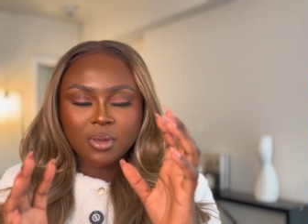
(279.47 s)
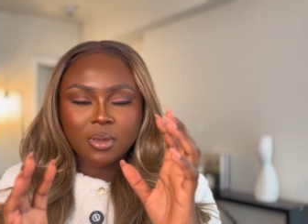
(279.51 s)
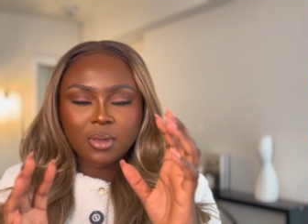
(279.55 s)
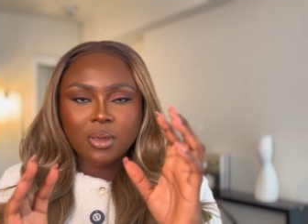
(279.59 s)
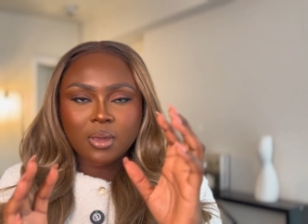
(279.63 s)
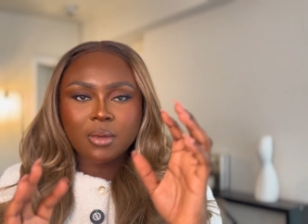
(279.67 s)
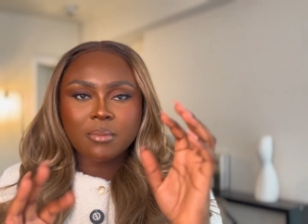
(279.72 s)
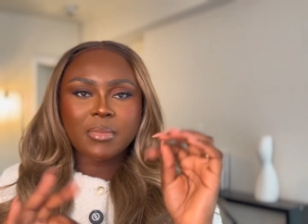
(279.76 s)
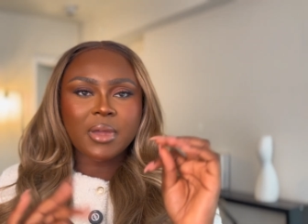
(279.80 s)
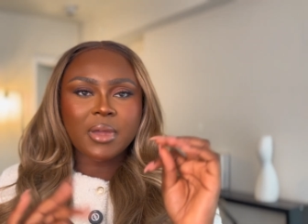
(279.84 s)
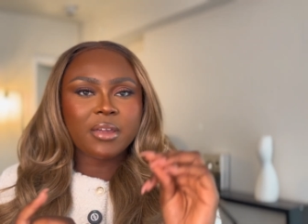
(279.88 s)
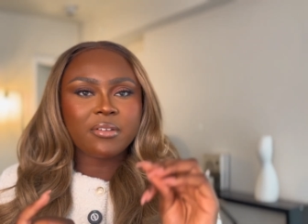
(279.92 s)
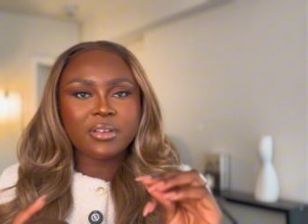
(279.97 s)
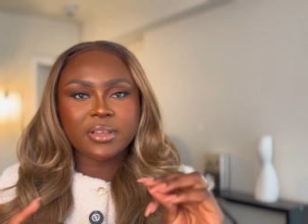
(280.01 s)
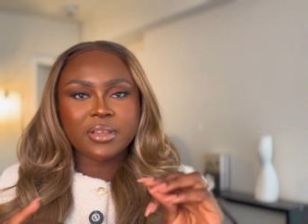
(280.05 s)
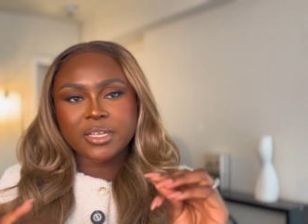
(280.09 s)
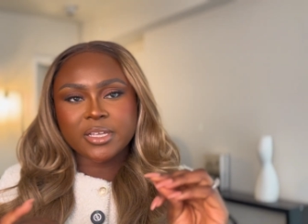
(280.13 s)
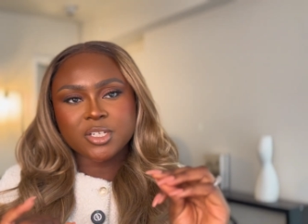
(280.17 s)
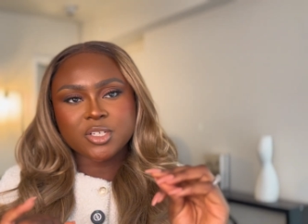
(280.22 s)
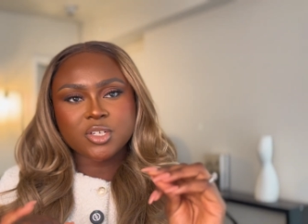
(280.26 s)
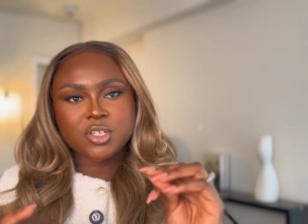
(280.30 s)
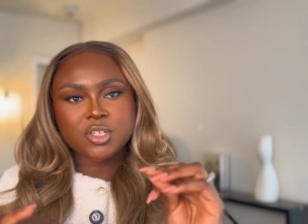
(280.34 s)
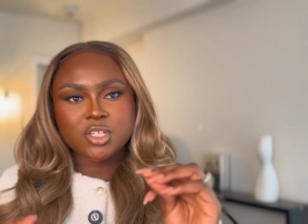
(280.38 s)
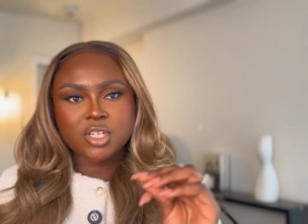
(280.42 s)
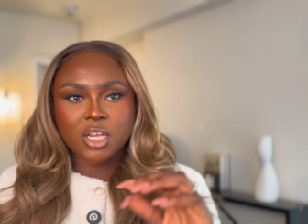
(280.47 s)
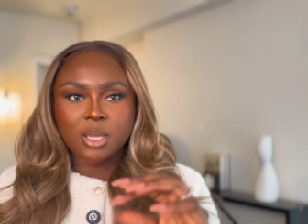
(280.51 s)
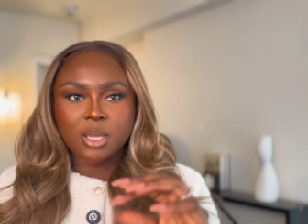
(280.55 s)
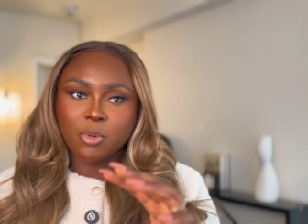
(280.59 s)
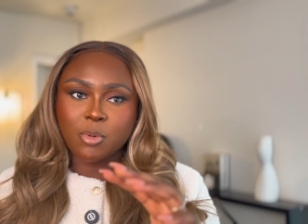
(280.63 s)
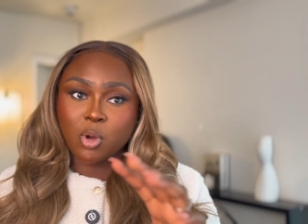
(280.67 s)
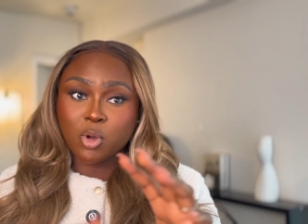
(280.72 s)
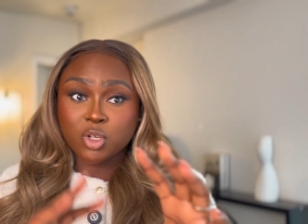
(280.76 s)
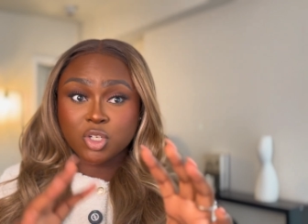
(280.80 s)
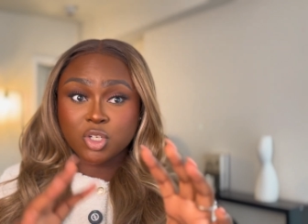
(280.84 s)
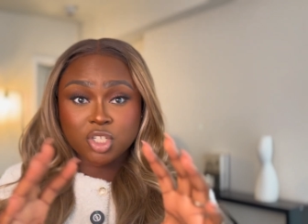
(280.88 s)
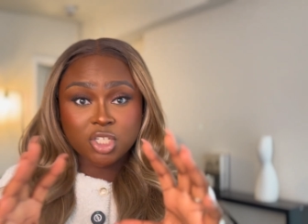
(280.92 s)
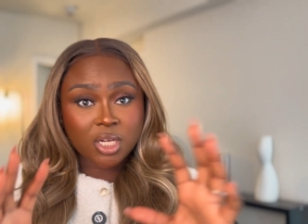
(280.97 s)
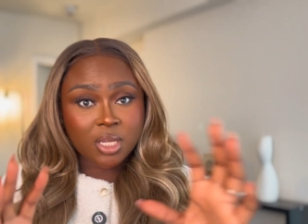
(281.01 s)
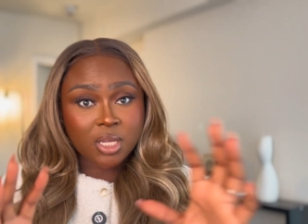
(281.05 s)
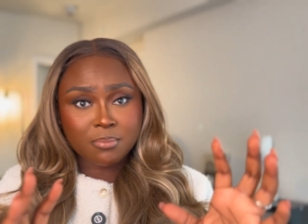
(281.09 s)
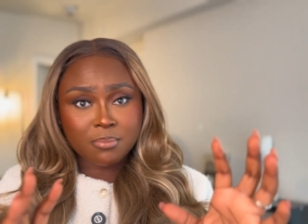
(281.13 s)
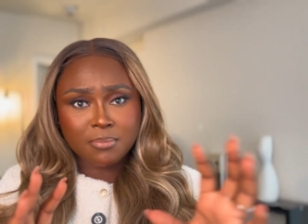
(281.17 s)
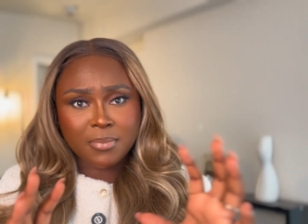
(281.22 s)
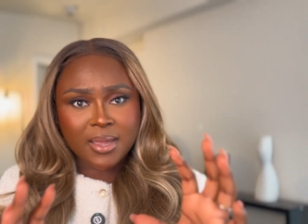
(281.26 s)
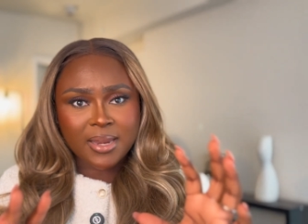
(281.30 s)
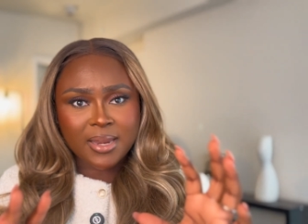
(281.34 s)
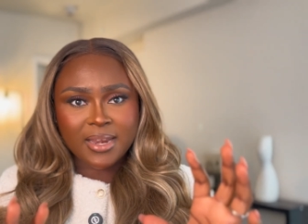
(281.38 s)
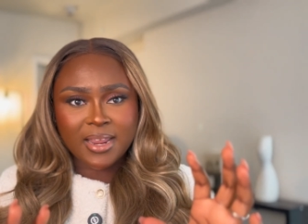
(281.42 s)
my relationship or shape
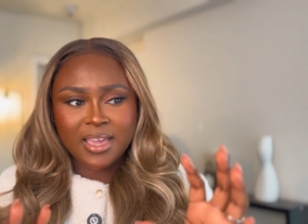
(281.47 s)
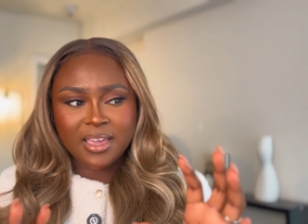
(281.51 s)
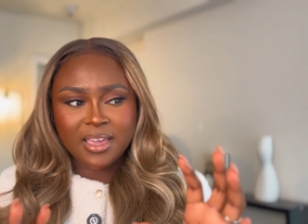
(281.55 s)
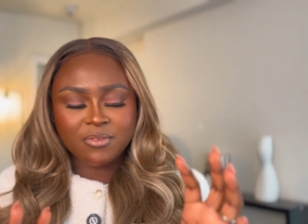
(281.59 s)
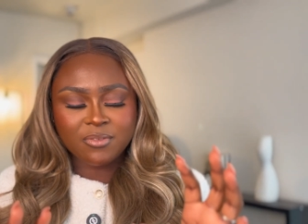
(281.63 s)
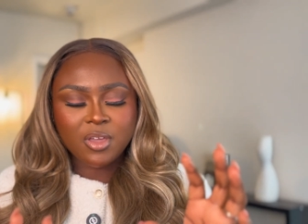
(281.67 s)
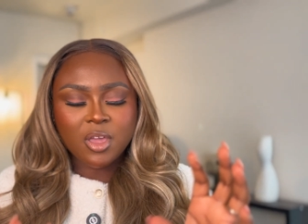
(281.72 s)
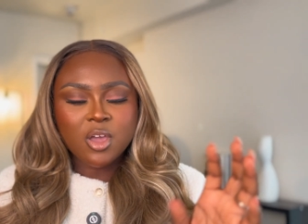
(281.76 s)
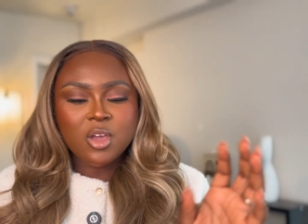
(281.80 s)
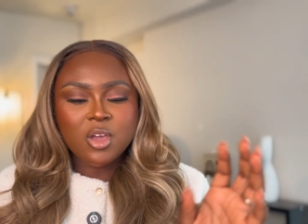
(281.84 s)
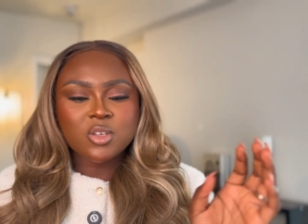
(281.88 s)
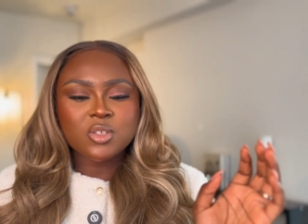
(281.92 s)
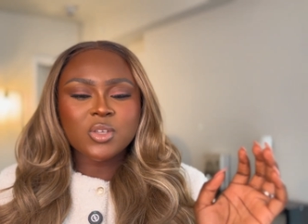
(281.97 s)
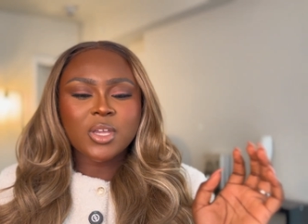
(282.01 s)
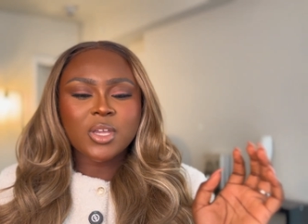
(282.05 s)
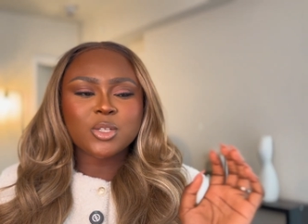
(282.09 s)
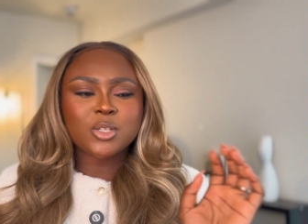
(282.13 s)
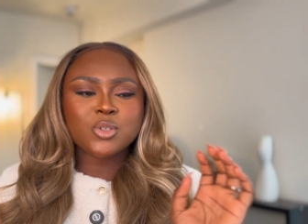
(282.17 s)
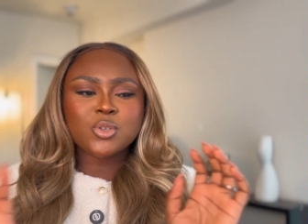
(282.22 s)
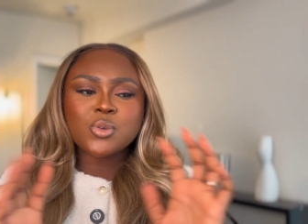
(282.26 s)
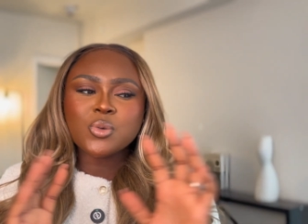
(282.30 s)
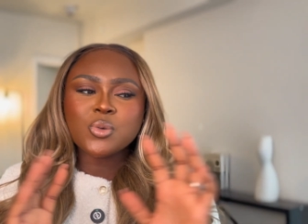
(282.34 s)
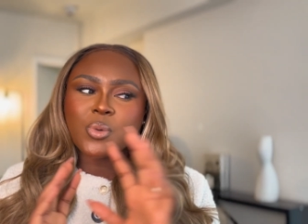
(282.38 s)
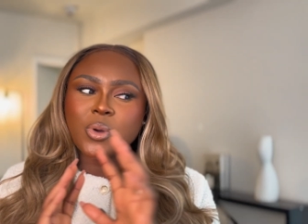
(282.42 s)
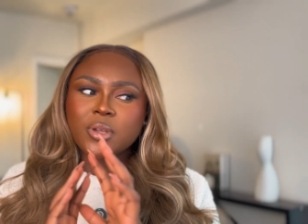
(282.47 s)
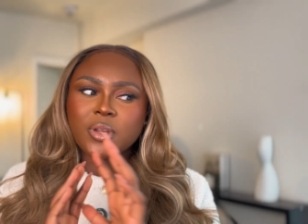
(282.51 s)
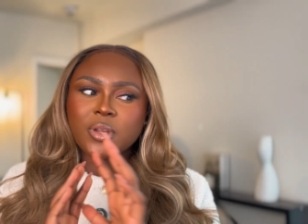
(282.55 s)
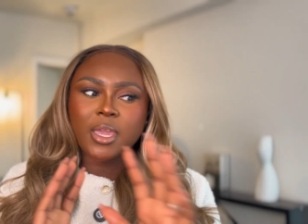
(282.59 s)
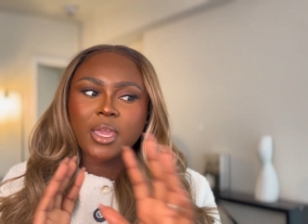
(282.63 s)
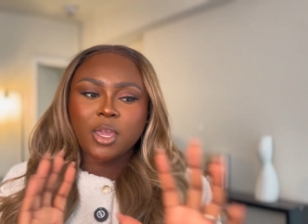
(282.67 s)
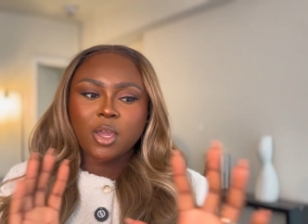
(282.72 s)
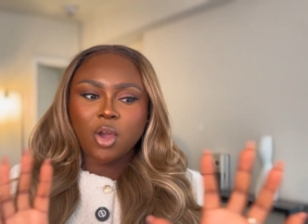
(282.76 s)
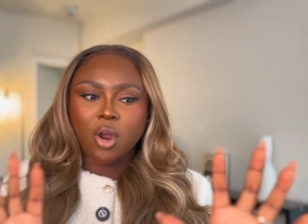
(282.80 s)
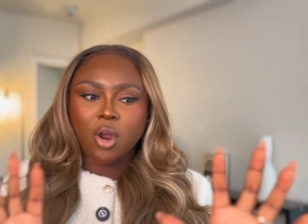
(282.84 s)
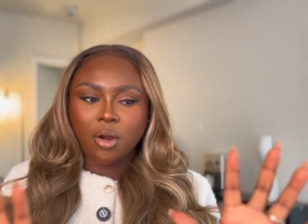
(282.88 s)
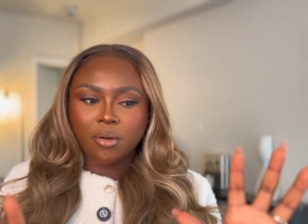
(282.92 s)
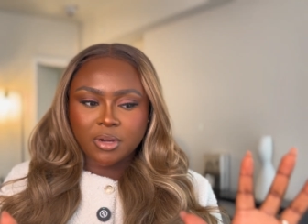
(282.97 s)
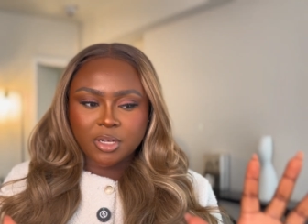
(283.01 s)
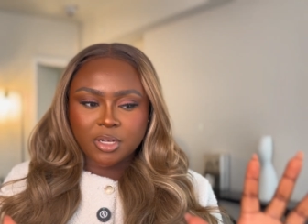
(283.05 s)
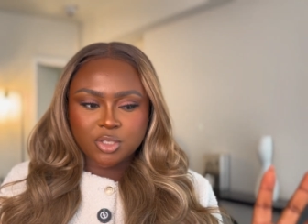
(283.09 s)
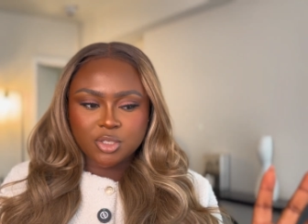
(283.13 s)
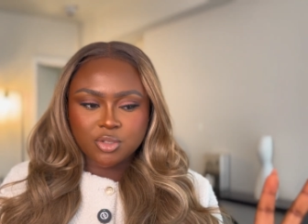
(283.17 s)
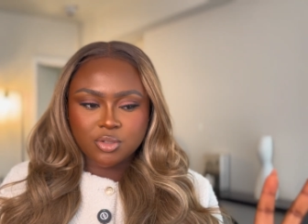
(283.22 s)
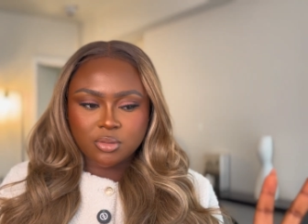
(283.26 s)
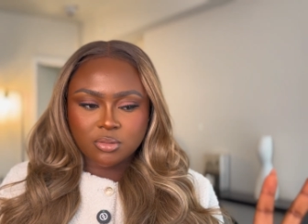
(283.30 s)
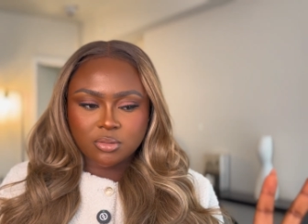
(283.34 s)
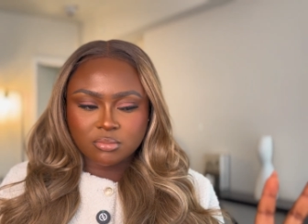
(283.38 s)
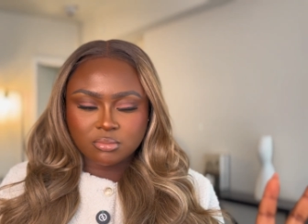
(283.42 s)
my life. So I do want to encourage
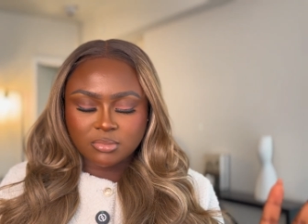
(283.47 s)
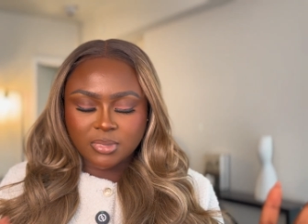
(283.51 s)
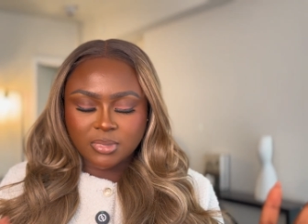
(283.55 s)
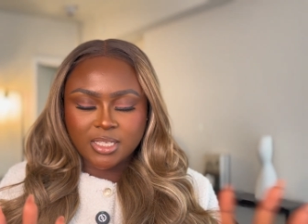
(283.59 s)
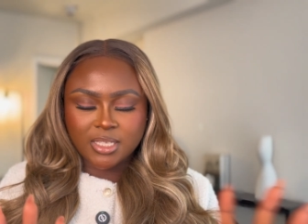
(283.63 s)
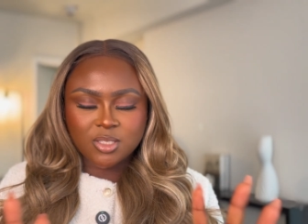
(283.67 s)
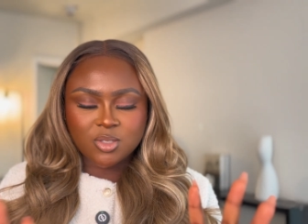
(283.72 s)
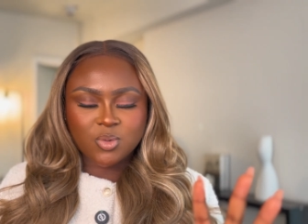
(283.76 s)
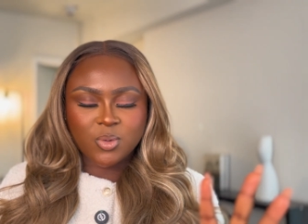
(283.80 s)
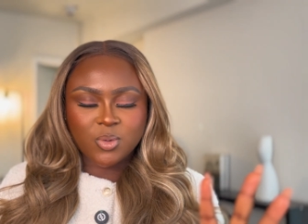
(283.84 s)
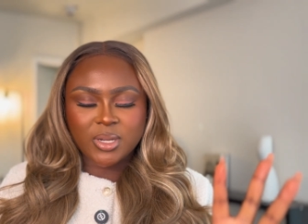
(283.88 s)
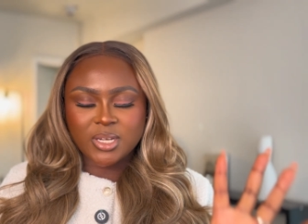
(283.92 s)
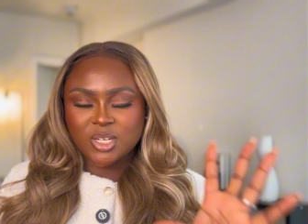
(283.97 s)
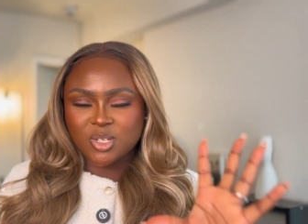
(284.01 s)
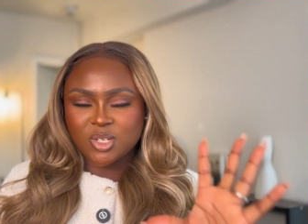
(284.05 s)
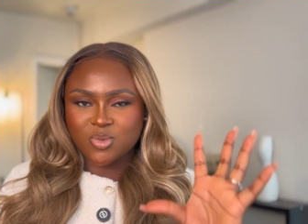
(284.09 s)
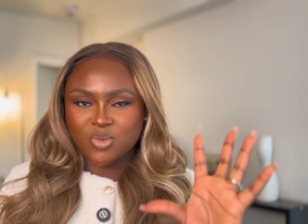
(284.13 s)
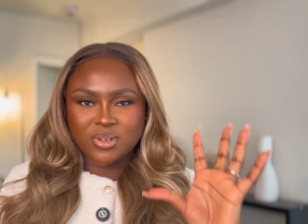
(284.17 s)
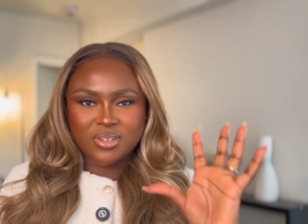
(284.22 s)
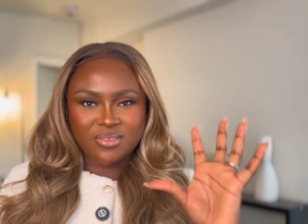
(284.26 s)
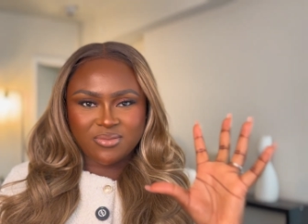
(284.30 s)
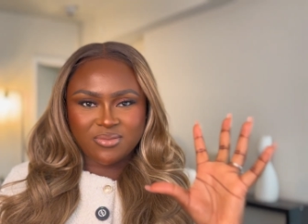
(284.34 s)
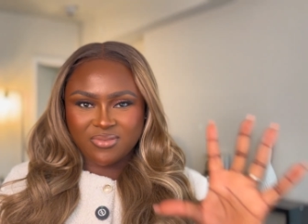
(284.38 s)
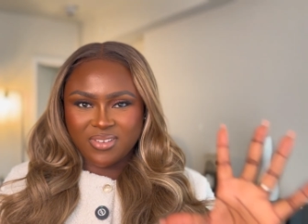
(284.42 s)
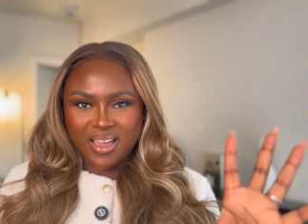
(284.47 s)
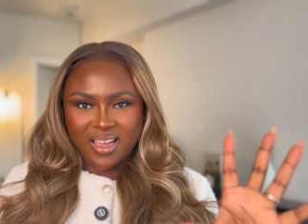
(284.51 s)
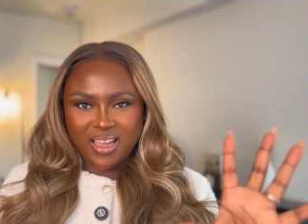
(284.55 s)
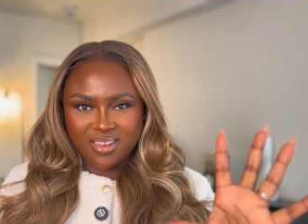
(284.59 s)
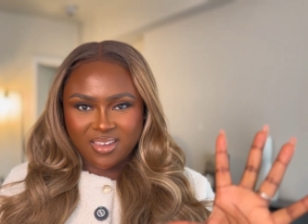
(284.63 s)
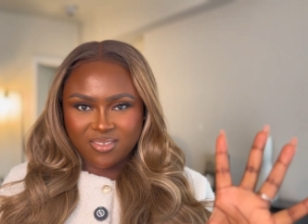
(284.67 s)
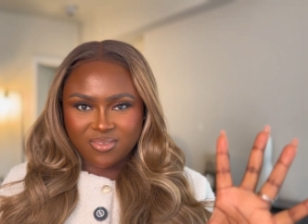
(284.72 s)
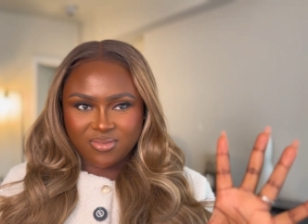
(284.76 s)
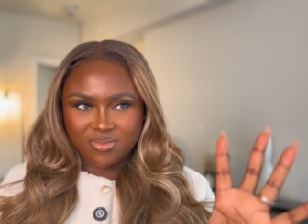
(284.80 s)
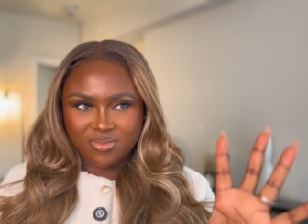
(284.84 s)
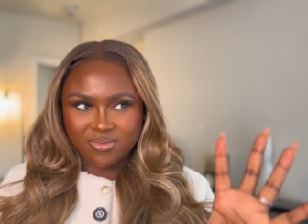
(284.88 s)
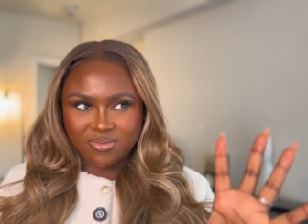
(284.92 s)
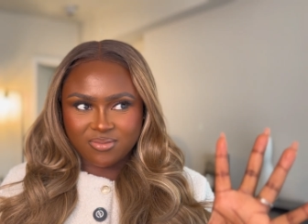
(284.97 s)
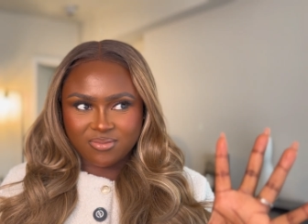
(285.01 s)
you in 2025.